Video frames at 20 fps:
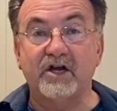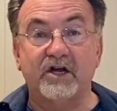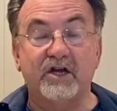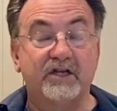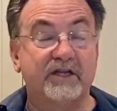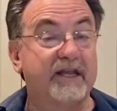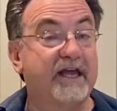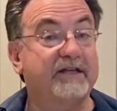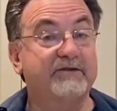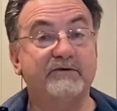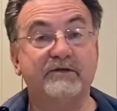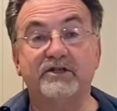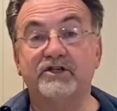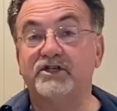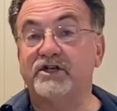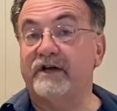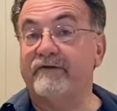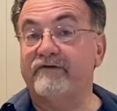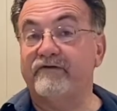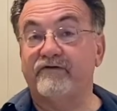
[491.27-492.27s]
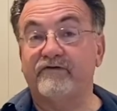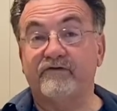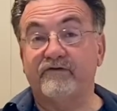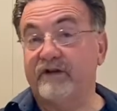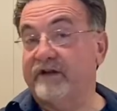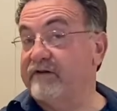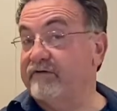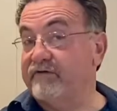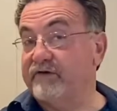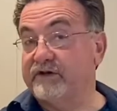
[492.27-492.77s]
And that's what the chef in
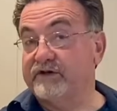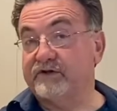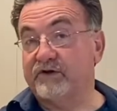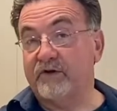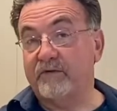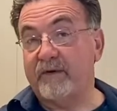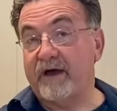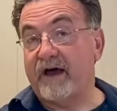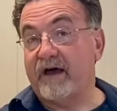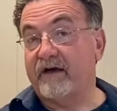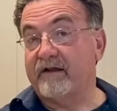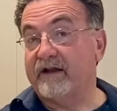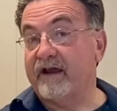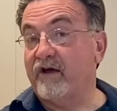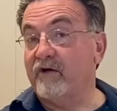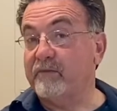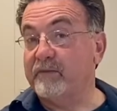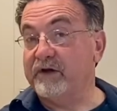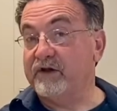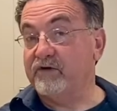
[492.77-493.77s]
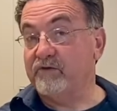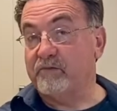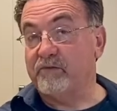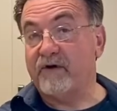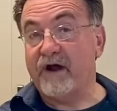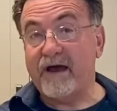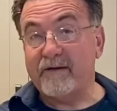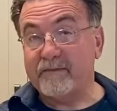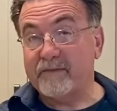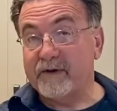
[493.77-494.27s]
the fridge is all about. Helping you
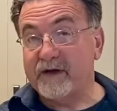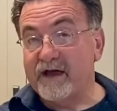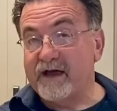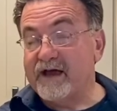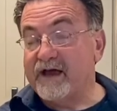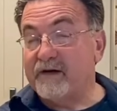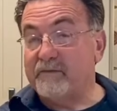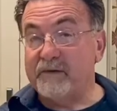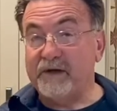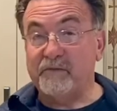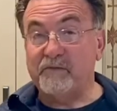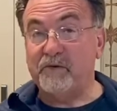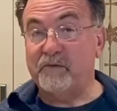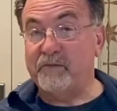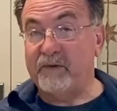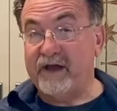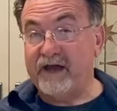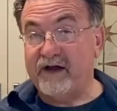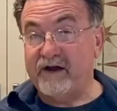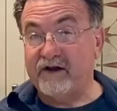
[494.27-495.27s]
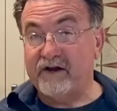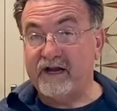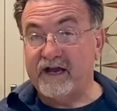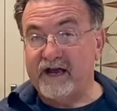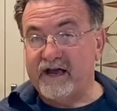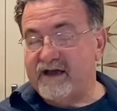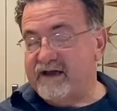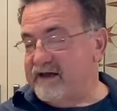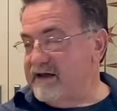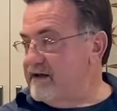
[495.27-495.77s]
prep, be prepared,
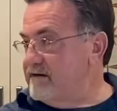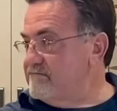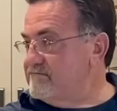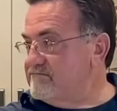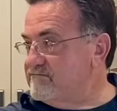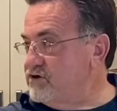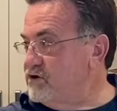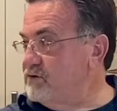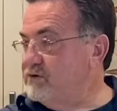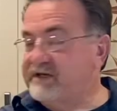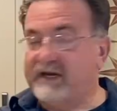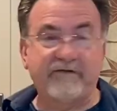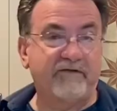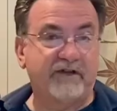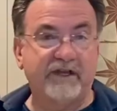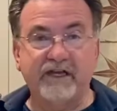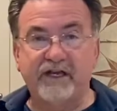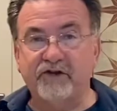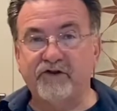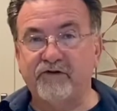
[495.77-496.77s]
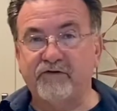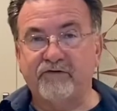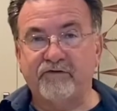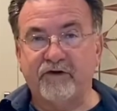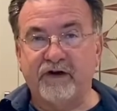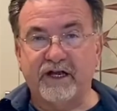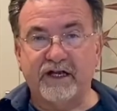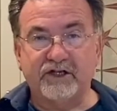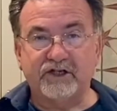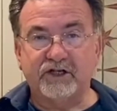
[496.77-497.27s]
use everything in your
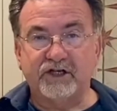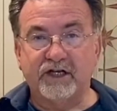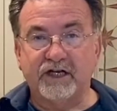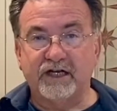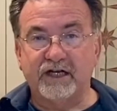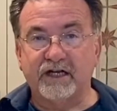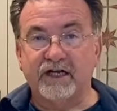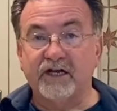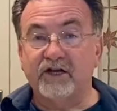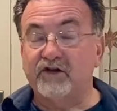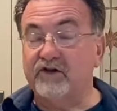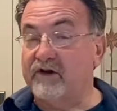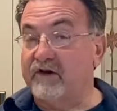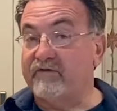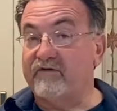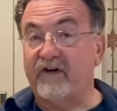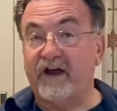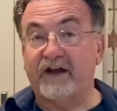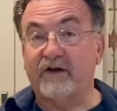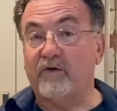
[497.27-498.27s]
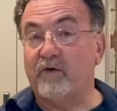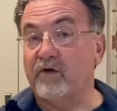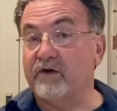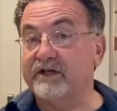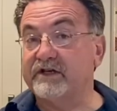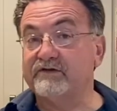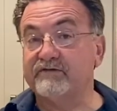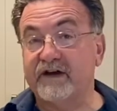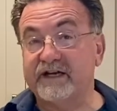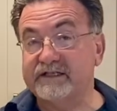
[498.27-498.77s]
fridge. You can find all
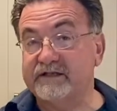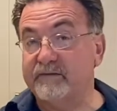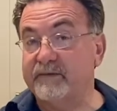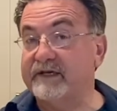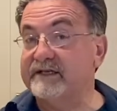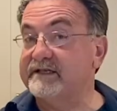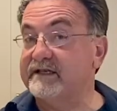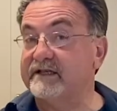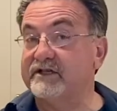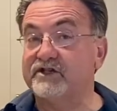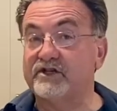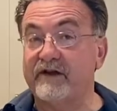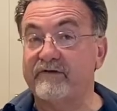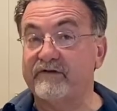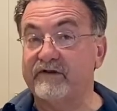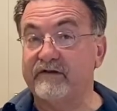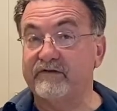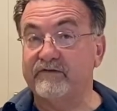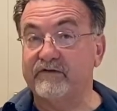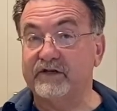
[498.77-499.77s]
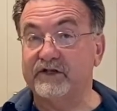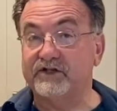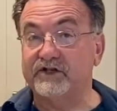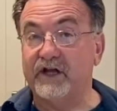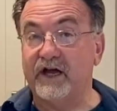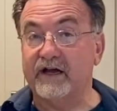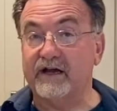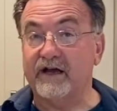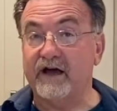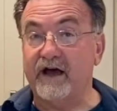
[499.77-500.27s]
these recipes at
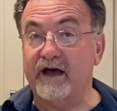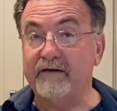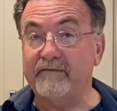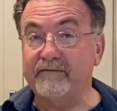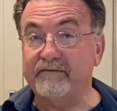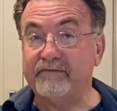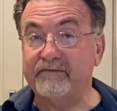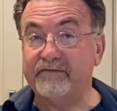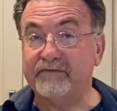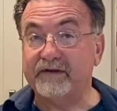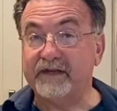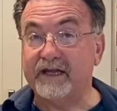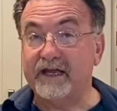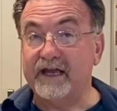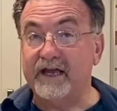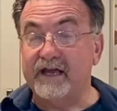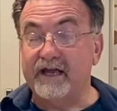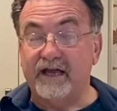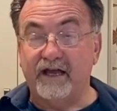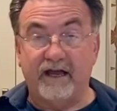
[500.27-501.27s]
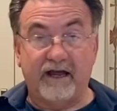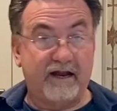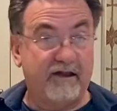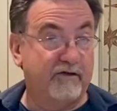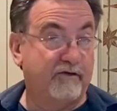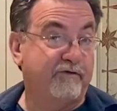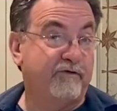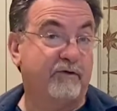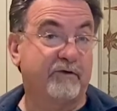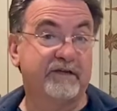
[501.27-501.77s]
thechefinthe.fridge.com, and I
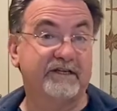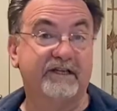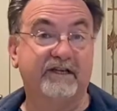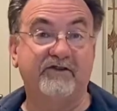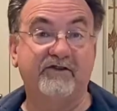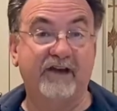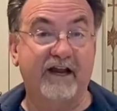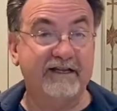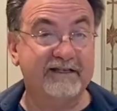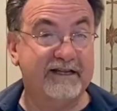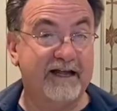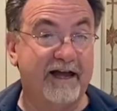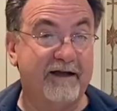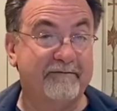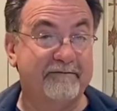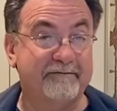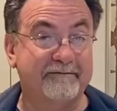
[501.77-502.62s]
look forward to seeing you next time.